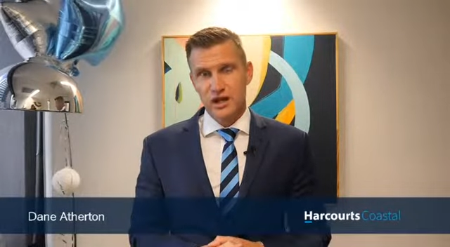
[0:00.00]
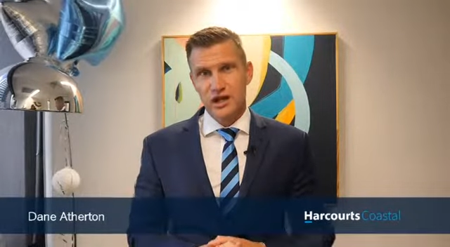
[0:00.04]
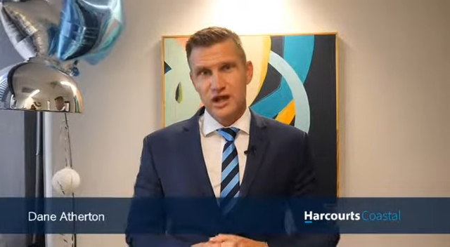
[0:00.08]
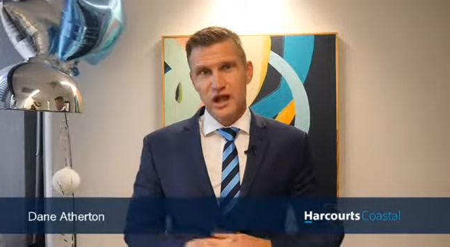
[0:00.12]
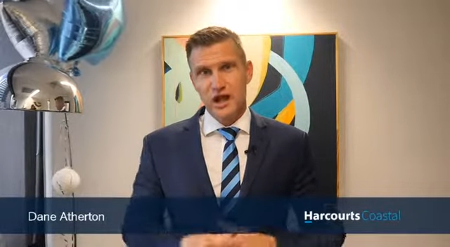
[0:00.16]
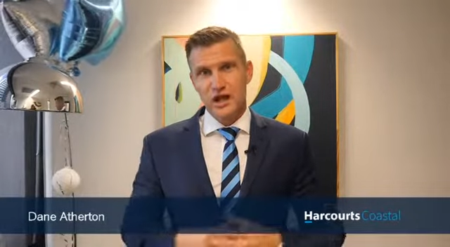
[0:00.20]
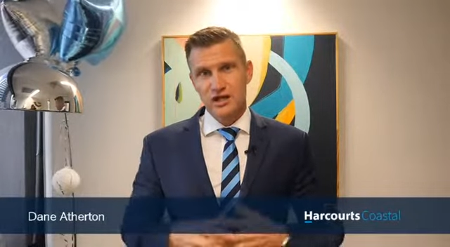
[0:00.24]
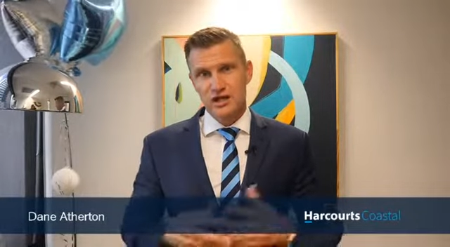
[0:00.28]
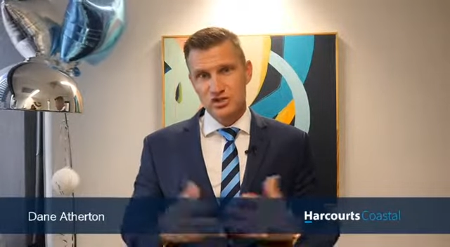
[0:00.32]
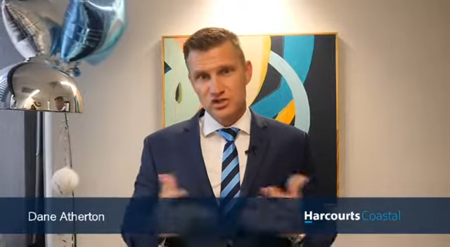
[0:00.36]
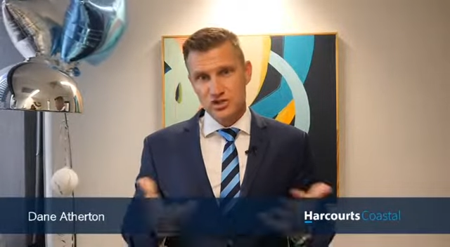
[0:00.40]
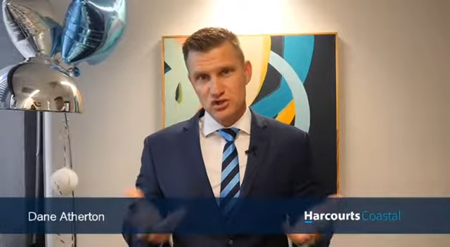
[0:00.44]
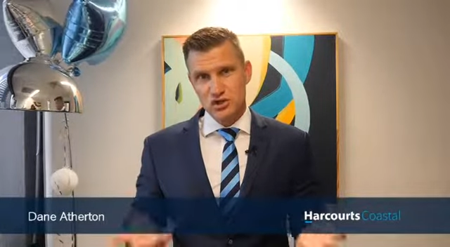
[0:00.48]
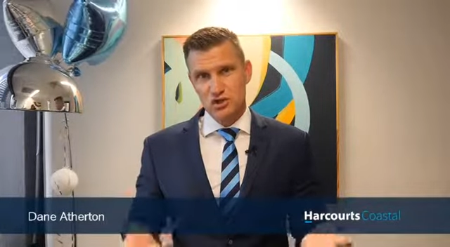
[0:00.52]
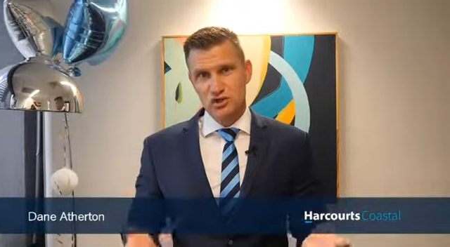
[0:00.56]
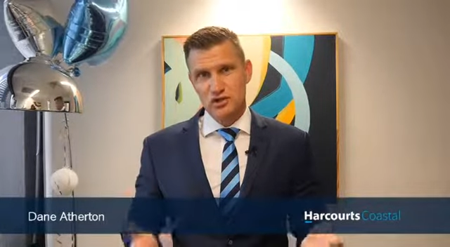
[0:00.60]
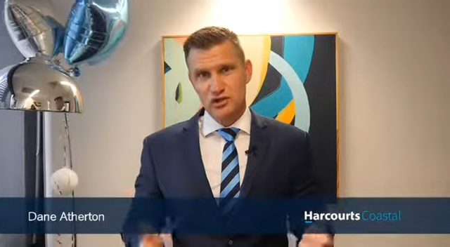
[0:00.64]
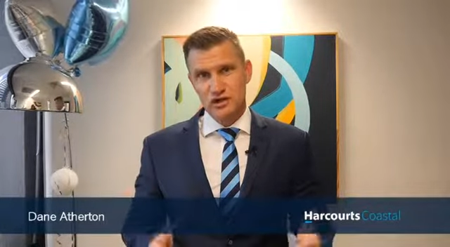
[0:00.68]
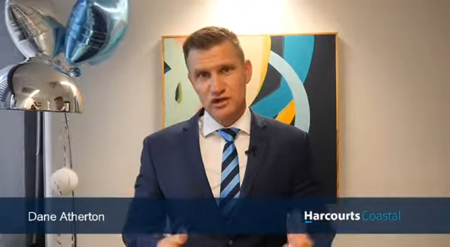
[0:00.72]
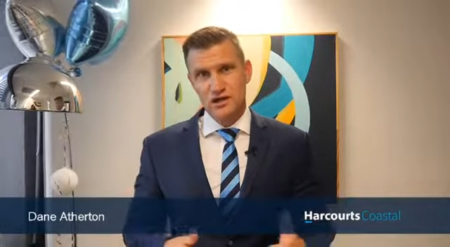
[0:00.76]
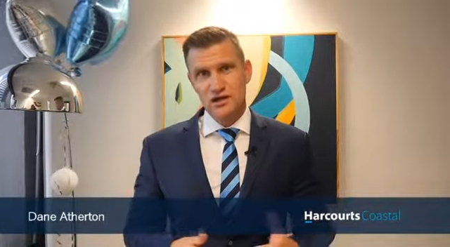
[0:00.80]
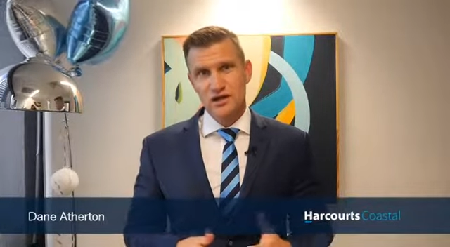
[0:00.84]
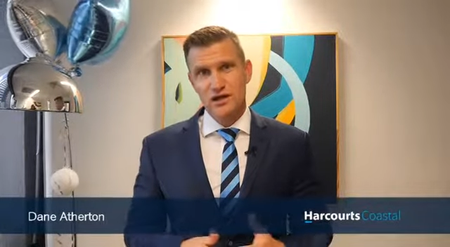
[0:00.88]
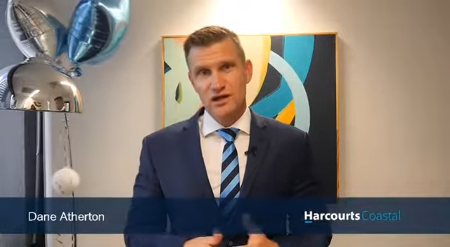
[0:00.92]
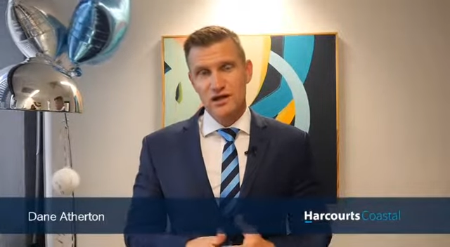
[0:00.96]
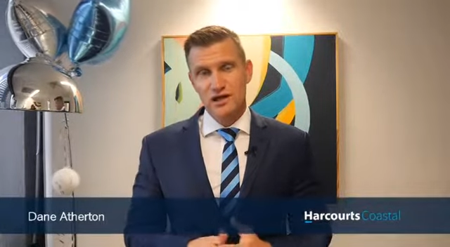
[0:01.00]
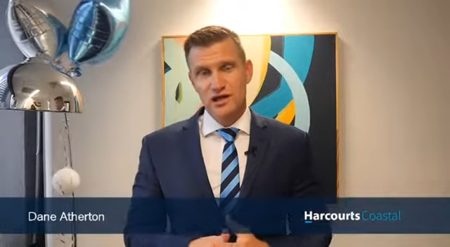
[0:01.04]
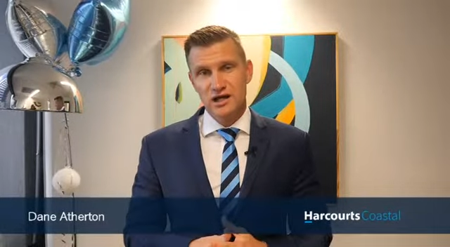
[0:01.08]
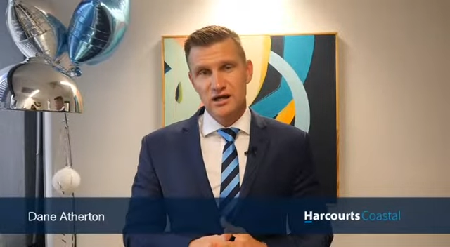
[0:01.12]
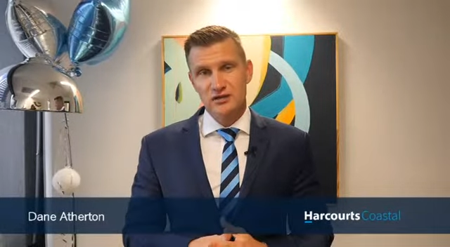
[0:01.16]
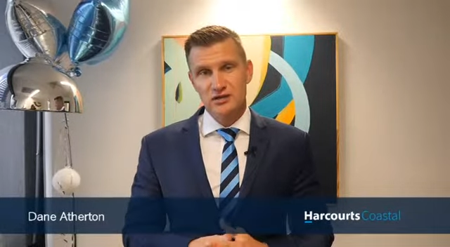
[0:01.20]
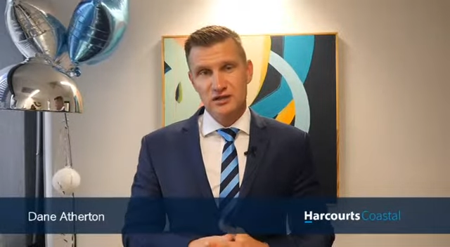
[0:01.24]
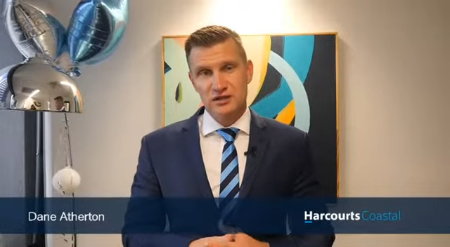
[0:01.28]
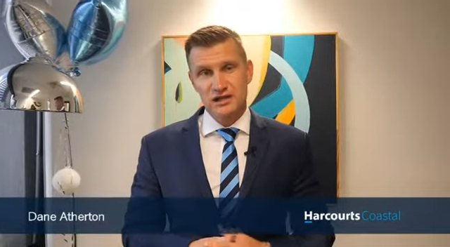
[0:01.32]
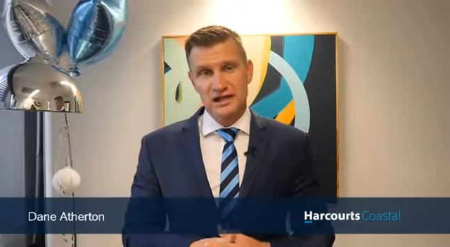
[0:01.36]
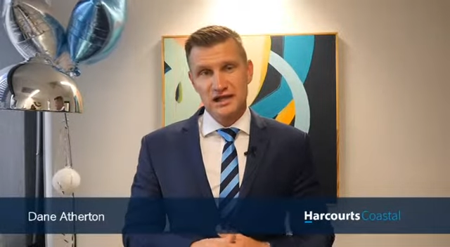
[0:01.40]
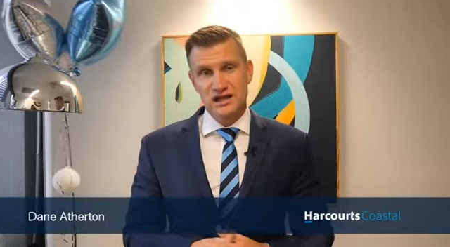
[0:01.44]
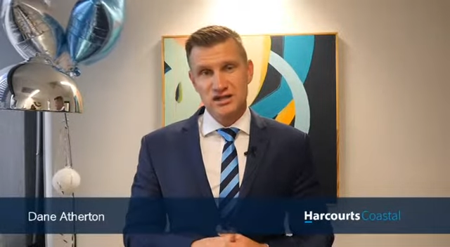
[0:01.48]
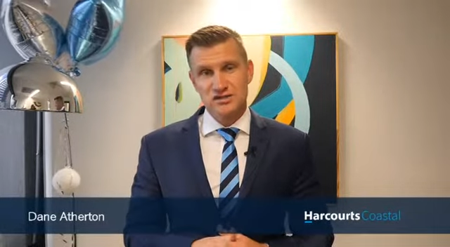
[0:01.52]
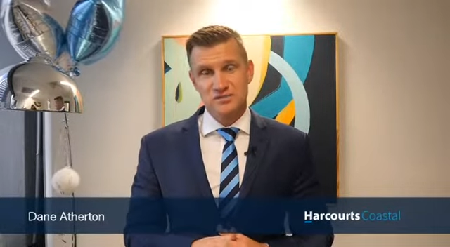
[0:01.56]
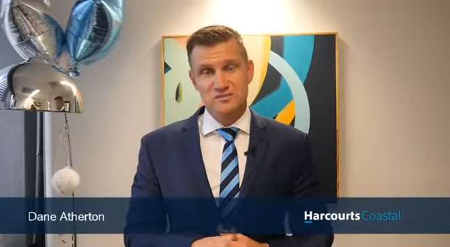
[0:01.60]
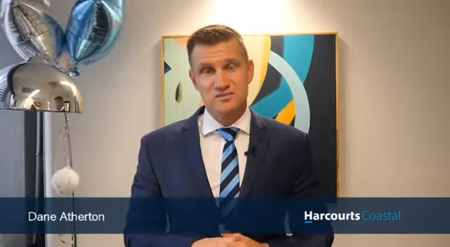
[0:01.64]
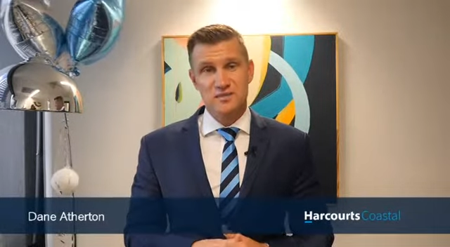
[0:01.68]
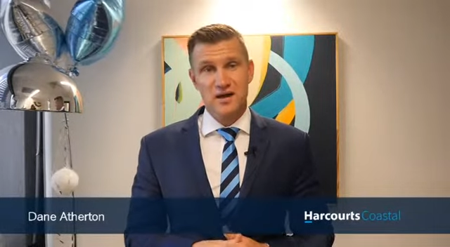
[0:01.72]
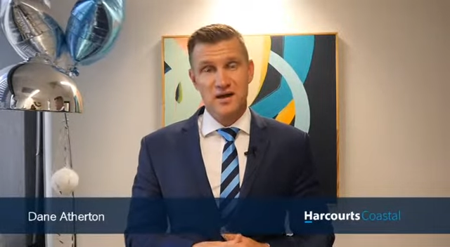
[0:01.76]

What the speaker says: And certainly in the last